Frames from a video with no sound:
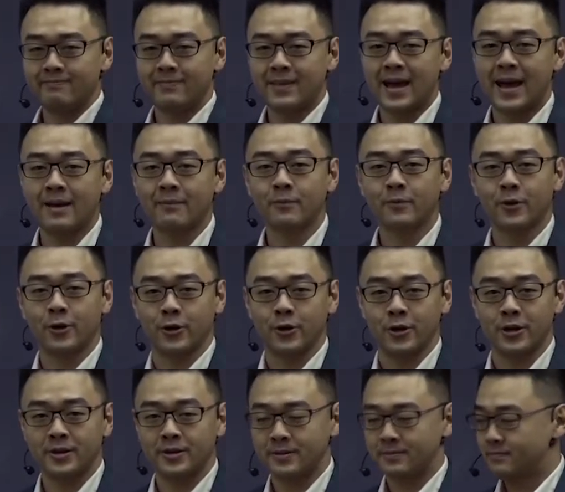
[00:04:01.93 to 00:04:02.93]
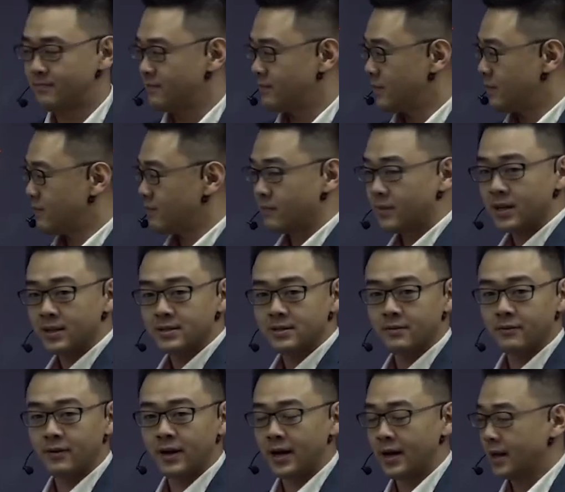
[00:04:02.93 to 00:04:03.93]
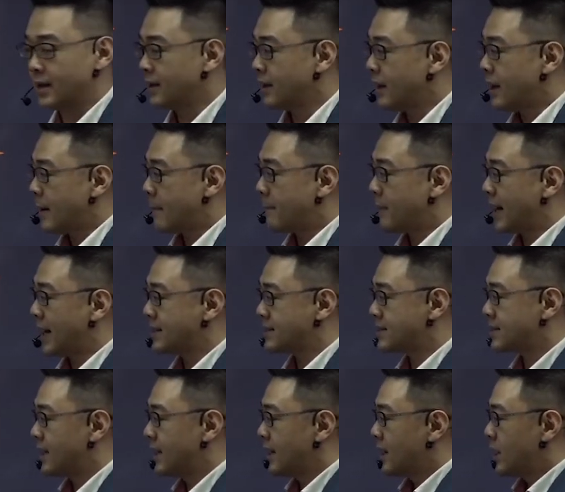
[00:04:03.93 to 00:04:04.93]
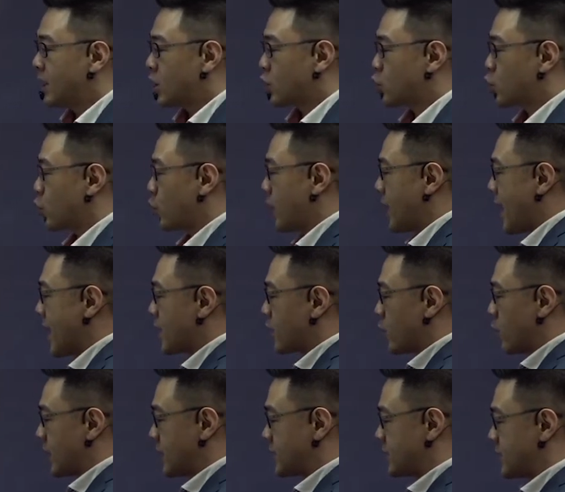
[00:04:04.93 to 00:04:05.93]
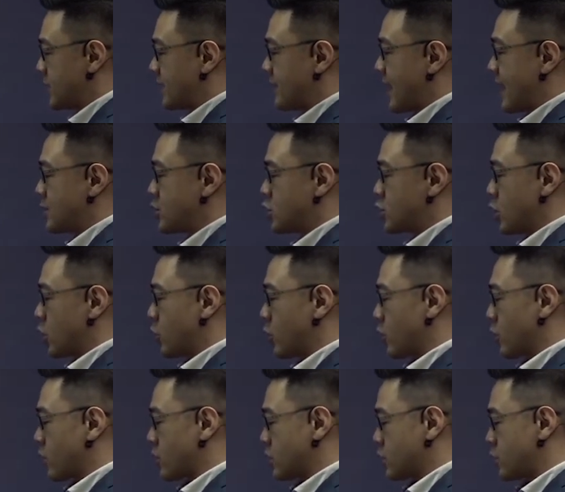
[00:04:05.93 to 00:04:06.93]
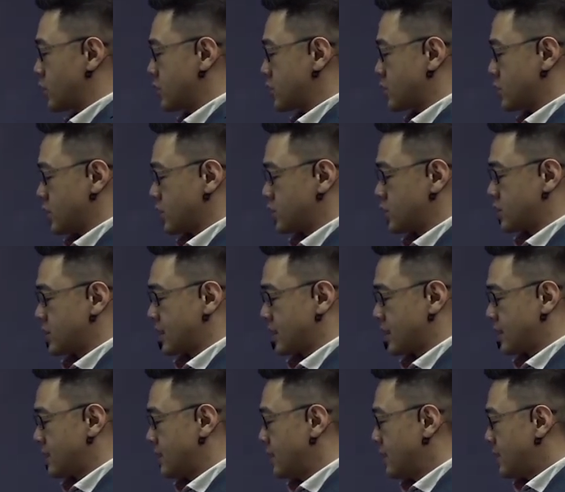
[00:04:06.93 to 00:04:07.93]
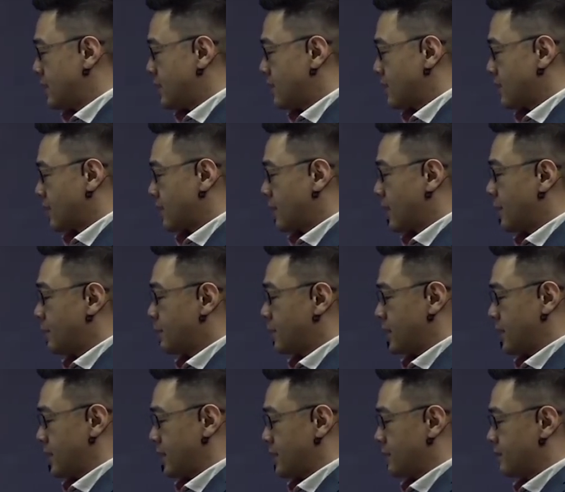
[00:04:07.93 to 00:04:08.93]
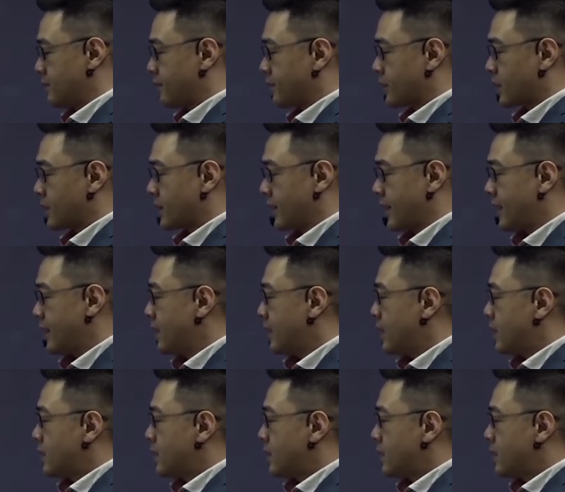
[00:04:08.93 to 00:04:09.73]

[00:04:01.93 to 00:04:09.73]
I'm good, it's fine. But create questions that show your research company, okay?